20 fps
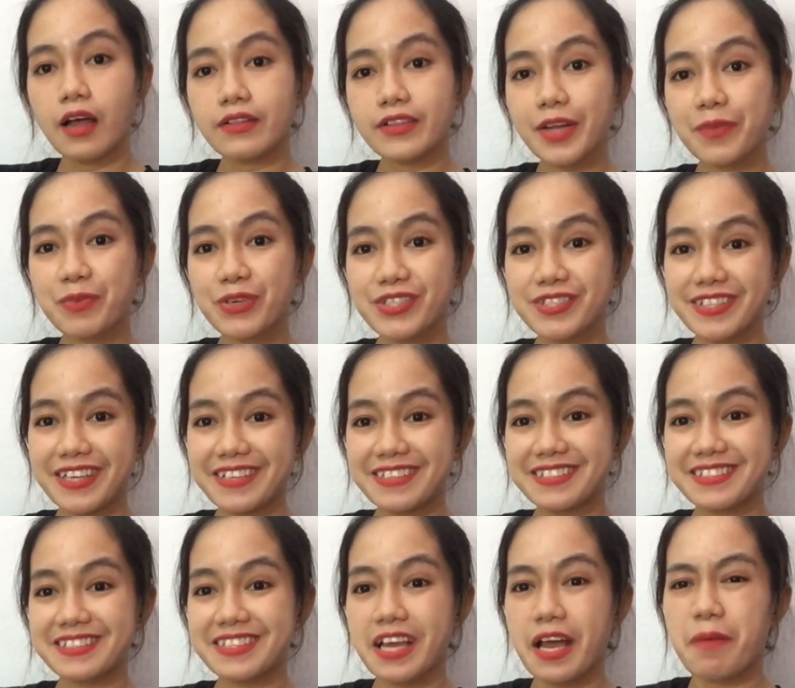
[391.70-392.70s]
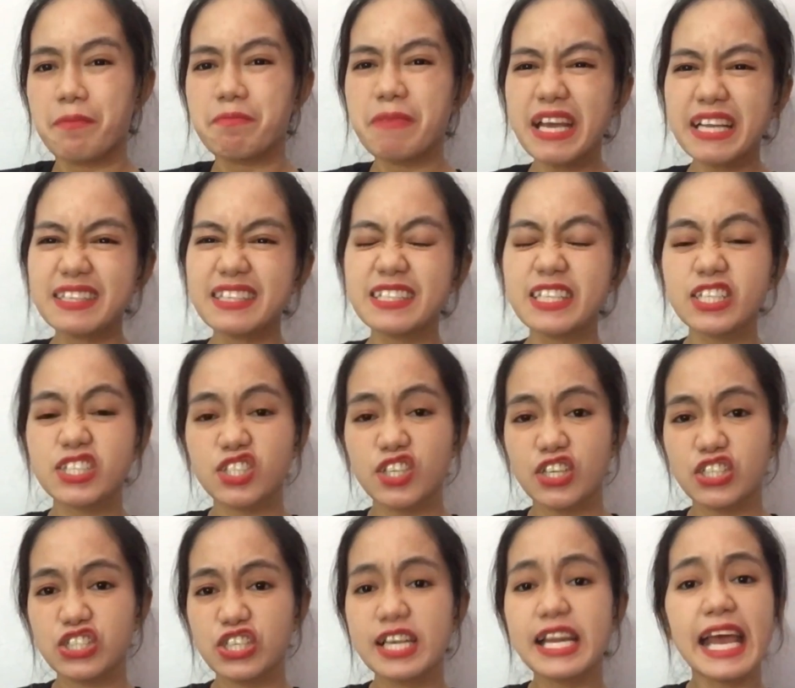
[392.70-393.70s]
Number 6, make the
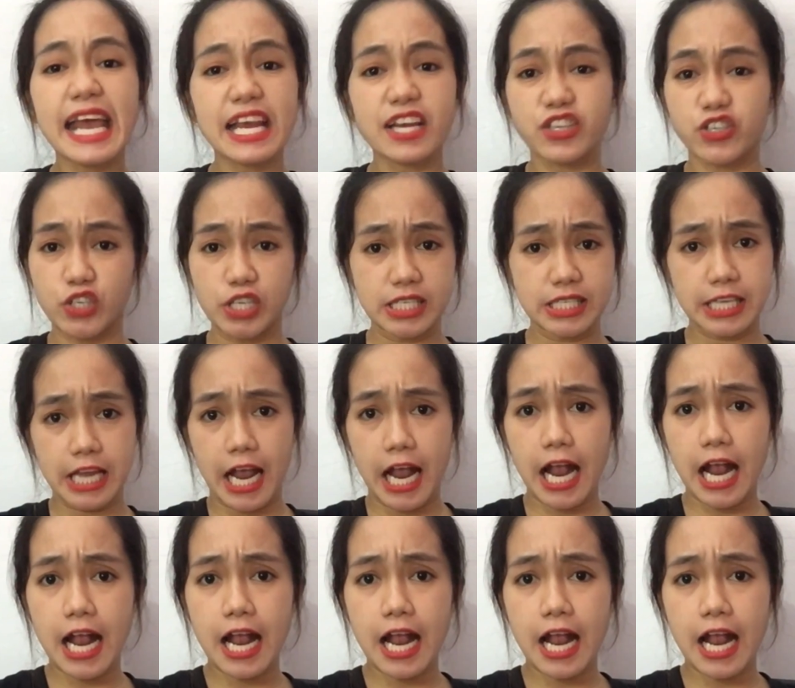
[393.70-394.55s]
discussion interesting.